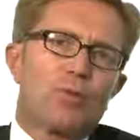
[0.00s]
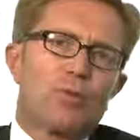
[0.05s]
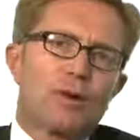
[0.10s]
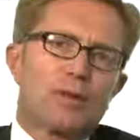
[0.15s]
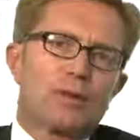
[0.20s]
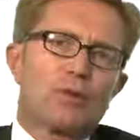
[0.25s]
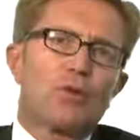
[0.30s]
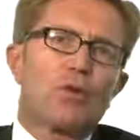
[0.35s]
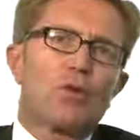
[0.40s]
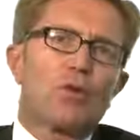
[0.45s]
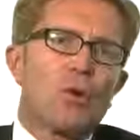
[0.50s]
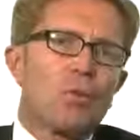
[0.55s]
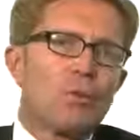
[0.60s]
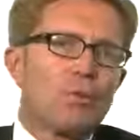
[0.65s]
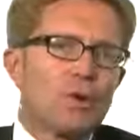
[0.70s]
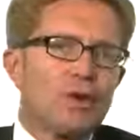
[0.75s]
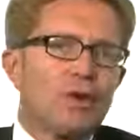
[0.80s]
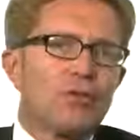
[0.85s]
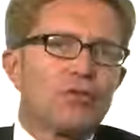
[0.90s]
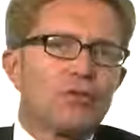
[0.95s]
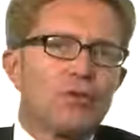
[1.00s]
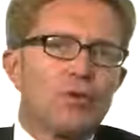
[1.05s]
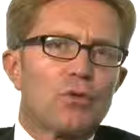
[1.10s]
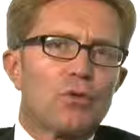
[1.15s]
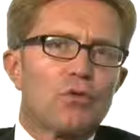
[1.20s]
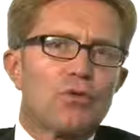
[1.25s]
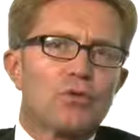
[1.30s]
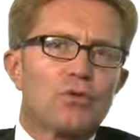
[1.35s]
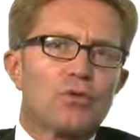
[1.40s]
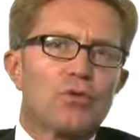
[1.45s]
but on complete
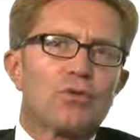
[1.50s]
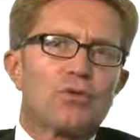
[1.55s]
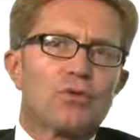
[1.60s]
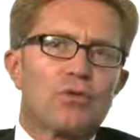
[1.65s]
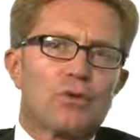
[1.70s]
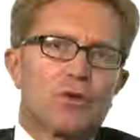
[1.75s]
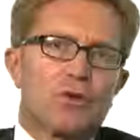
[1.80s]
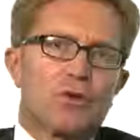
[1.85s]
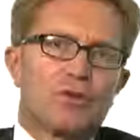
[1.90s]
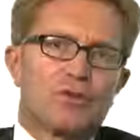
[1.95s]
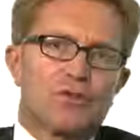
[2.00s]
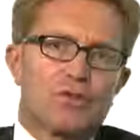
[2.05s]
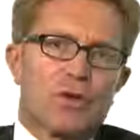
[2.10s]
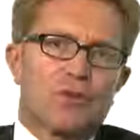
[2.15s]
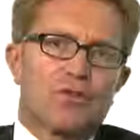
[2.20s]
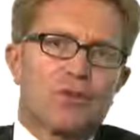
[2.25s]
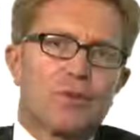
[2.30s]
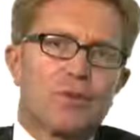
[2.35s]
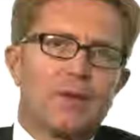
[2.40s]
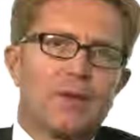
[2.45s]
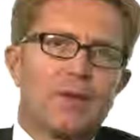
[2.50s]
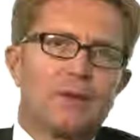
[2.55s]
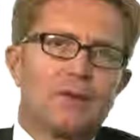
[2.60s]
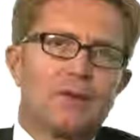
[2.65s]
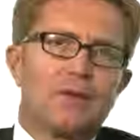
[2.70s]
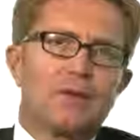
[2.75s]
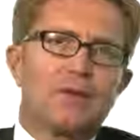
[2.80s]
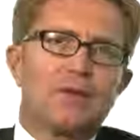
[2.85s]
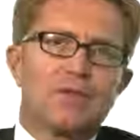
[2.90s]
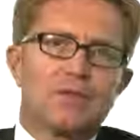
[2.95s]
solutions for traceability.